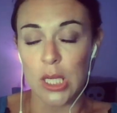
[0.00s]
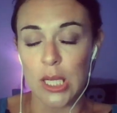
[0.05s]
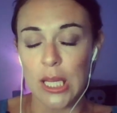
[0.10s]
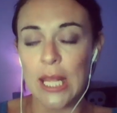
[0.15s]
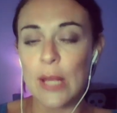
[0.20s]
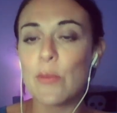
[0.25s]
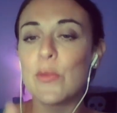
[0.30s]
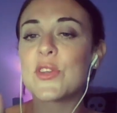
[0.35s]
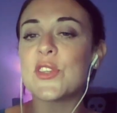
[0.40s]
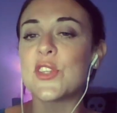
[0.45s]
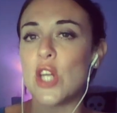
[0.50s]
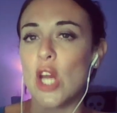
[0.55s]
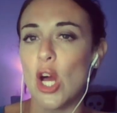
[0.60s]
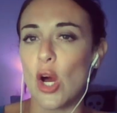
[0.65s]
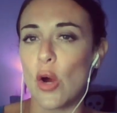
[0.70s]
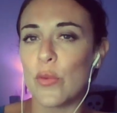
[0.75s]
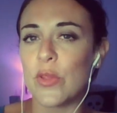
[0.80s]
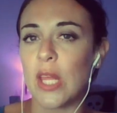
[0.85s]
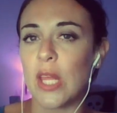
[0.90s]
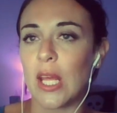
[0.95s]
it was
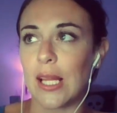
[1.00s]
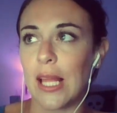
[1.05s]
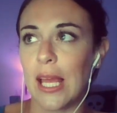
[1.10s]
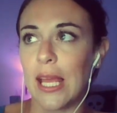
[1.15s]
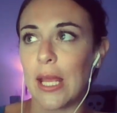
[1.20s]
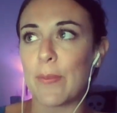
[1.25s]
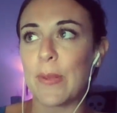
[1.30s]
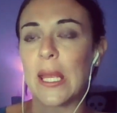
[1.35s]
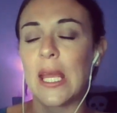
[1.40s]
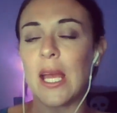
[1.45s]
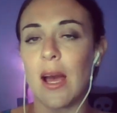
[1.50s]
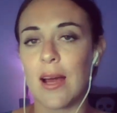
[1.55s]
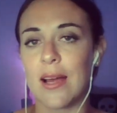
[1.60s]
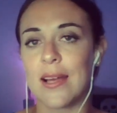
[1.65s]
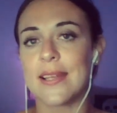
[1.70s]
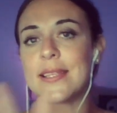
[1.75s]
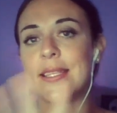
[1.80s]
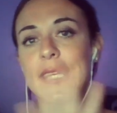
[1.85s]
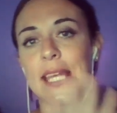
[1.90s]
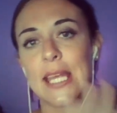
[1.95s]
known that like
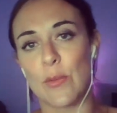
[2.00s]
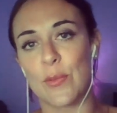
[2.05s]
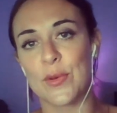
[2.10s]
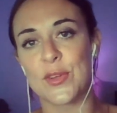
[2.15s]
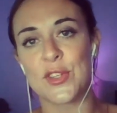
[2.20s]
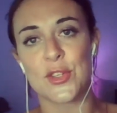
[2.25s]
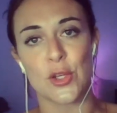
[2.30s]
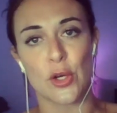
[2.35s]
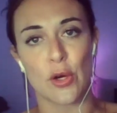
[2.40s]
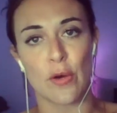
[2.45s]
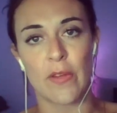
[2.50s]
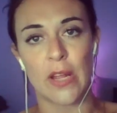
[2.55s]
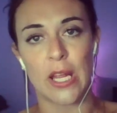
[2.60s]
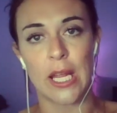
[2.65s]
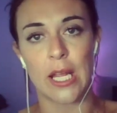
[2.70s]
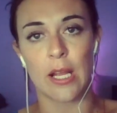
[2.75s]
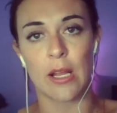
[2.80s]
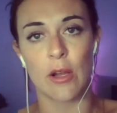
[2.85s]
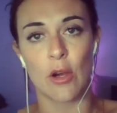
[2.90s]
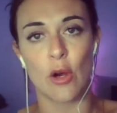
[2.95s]
because he was
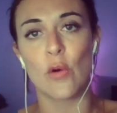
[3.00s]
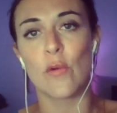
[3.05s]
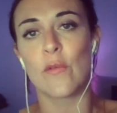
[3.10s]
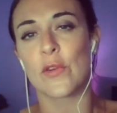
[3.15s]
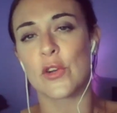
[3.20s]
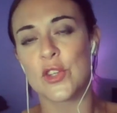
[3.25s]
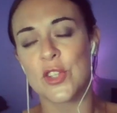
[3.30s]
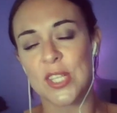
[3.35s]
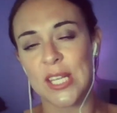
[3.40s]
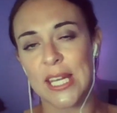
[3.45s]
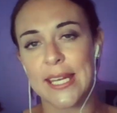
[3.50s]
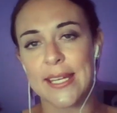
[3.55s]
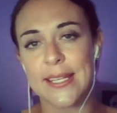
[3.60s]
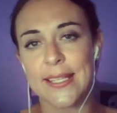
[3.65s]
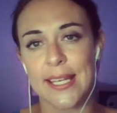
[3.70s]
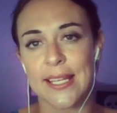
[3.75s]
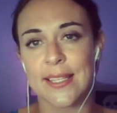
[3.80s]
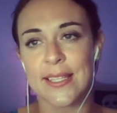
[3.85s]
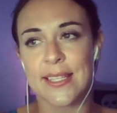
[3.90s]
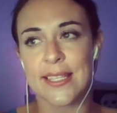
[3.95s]
serving overseas
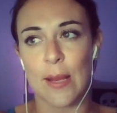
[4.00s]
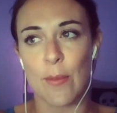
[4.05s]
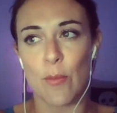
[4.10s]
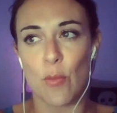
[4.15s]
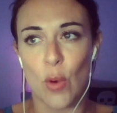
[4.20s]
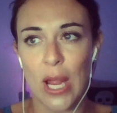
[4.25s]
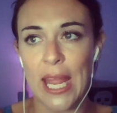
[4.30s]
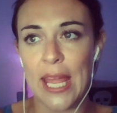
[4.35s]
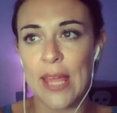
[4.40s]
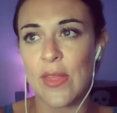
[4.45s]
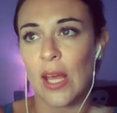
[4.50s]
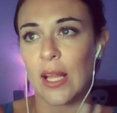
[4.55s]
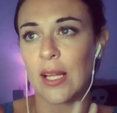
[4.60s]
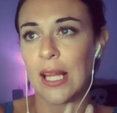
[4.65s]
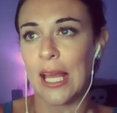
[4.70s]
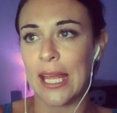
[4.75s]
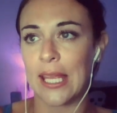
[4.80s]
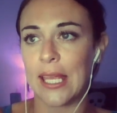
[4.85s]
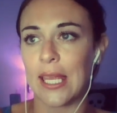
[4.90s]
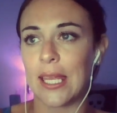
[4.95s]
in some way that
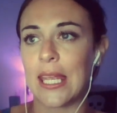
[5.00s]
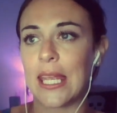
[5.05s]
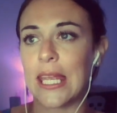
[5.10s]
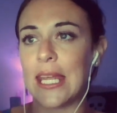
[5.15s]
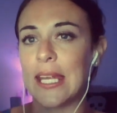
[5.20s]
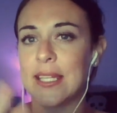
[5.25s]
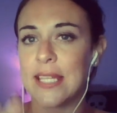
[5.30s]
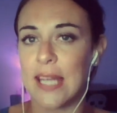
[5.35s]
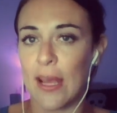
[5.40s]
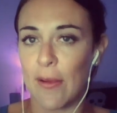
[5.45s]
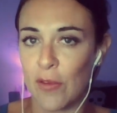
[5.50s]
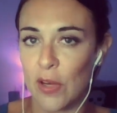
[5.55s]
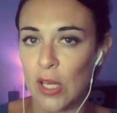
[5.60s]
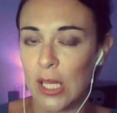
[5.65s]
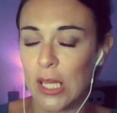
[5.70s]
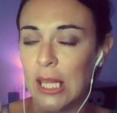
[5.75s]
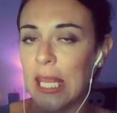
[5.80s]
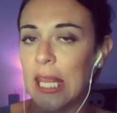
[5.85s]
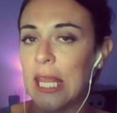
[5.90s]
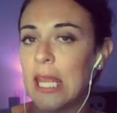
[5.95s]
like he
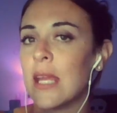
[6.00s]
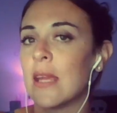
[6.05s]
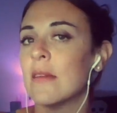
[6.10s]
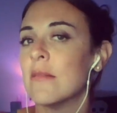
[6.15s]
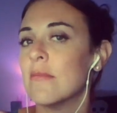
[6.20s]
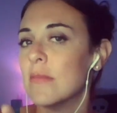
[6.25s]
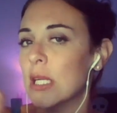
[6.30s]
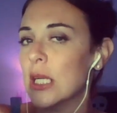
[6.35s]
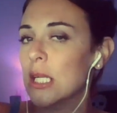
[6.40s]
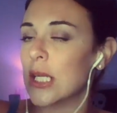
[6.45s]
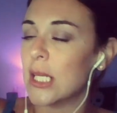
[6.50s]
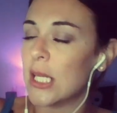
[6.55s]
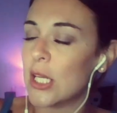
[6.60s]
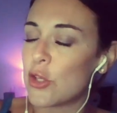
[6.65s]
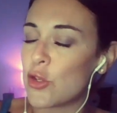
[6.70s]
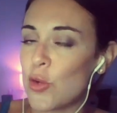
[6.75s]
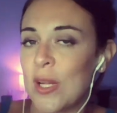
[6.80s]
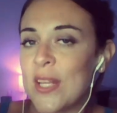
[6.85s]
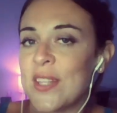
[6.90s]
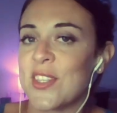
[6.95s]
definitely
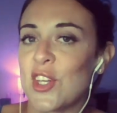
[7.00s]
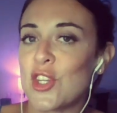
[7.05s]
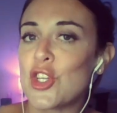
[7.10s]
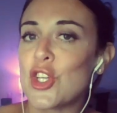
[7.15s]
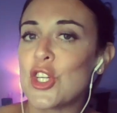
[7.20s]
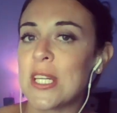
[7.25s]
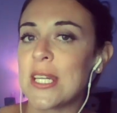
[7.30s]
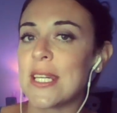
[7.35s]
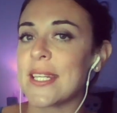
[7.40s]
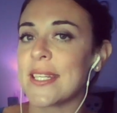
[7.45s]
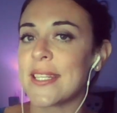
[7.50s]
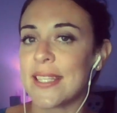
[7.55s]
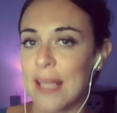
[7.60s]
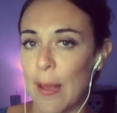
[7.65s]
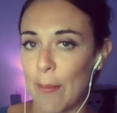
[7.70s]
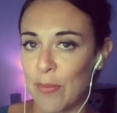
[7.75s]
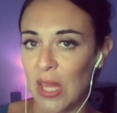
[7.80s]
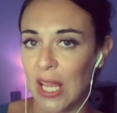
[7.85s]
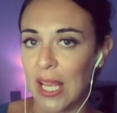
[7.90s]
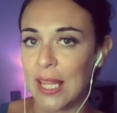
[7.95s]
transitioned into
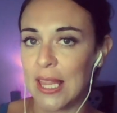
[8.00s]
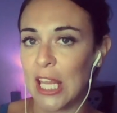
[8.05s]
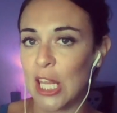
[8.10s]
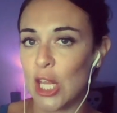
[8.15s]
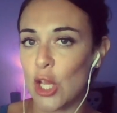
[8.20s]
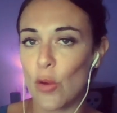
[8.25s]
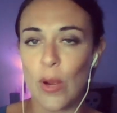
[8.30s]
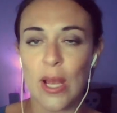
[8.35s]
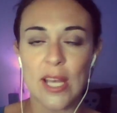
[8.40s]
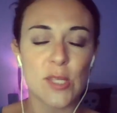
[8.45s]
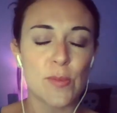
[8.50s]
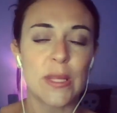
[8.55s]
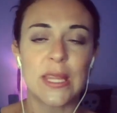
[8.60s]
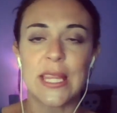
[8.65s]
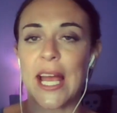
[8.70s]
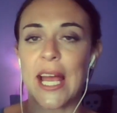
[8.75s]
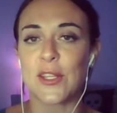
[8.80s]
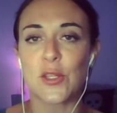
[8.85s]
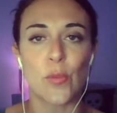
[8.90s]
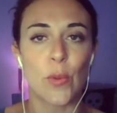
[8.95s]
something in the US, but
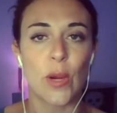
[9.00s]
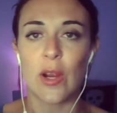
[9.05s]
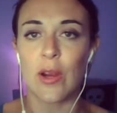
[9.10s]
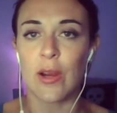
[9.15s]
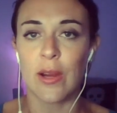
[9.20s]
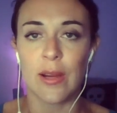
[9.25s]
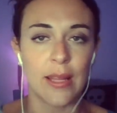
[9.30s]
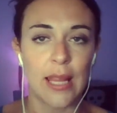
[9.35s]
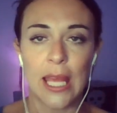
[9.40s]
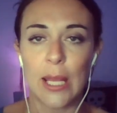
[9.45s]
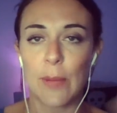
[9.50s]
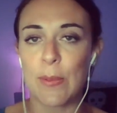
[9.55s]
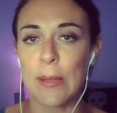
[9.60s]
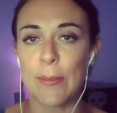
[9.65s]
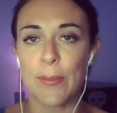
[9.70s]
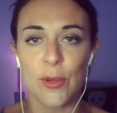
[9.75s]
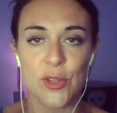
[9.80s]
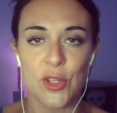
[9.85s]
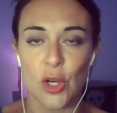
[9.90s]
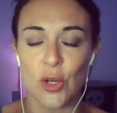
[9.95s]
that's where like
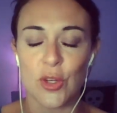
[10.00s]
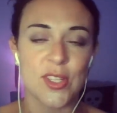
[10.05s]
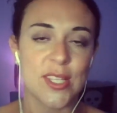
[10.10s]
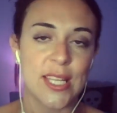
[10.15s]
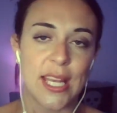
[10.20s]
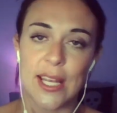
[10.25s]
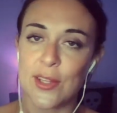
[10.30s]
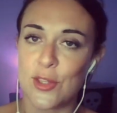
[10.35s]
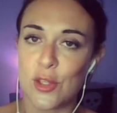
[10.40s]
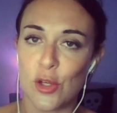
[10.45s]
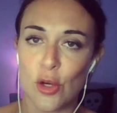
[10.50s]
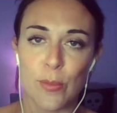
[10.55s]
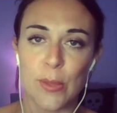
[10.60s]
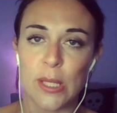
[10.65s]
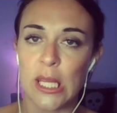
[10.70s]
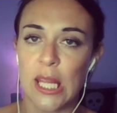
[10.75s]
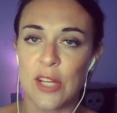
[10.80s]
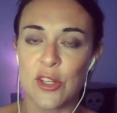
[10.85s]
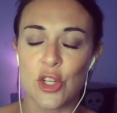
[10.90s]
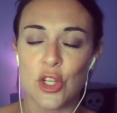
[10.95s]
people start to say it's urban
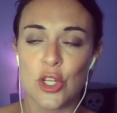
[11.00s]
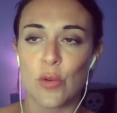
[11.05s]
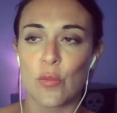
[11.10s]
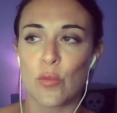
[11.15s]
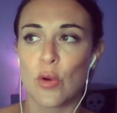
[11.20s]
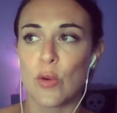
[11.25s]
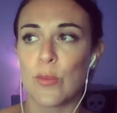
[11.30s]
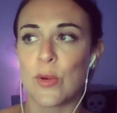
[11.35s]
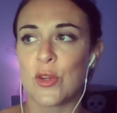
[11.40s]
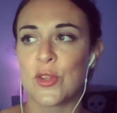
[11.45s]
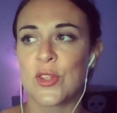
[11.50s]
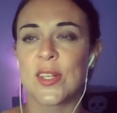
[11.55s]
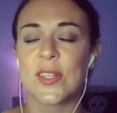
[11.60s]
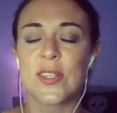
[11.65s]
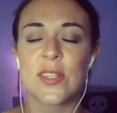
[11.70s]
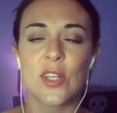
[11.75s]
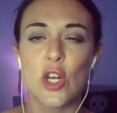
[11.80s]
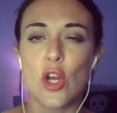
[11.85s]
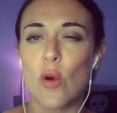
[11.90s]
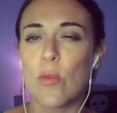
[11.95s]
legend and rumors
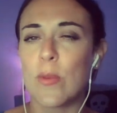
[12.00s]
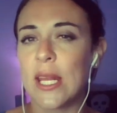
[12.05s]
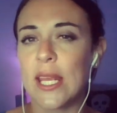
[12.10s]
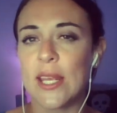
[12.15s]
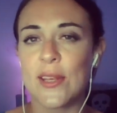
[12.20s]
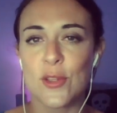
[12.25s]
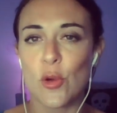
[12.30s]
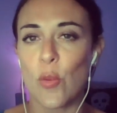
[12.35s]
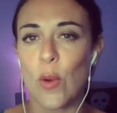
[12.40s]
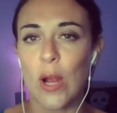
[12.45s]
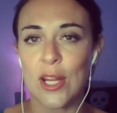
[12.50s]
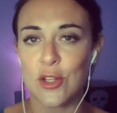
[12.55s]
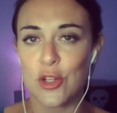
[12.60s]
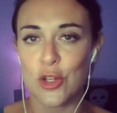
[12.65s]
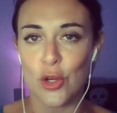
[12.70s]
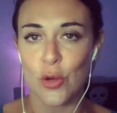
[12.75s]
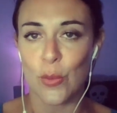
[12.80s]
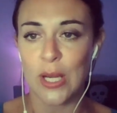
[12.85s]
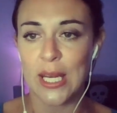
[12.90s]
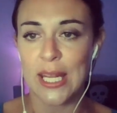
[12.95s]
because nobody is quite
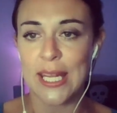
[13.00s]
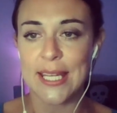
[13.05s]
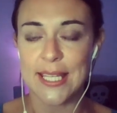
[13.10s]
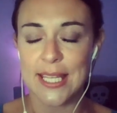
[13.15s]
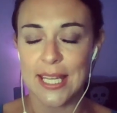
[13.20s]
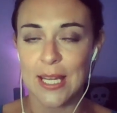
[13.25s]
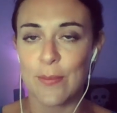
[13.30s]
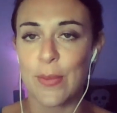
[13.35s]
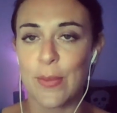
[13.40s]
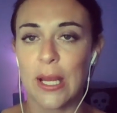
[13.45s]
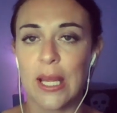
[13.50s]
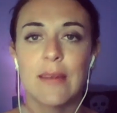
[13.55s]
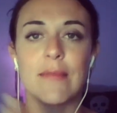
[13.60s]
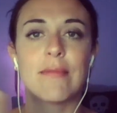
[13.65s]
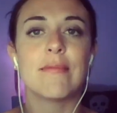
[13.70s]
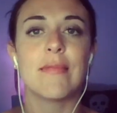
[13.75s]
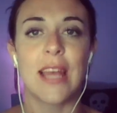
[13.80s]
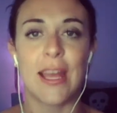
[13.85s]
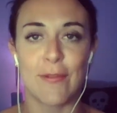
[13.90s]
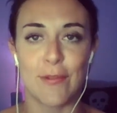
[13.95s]
sure what he did, but
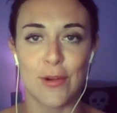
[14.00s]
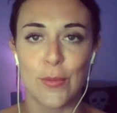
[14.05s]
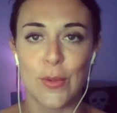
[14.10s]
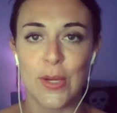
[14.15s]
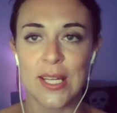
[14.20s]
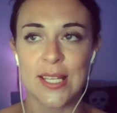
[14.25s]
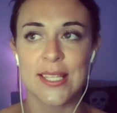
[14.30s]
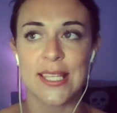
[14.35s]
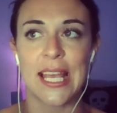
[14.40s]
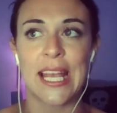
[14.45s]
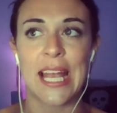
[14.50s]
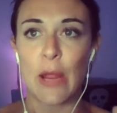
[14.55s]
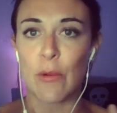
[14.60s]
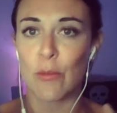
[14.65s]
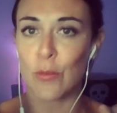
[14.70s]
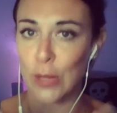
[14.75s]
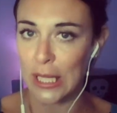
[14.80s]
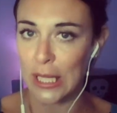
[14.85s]
everyone is like, I really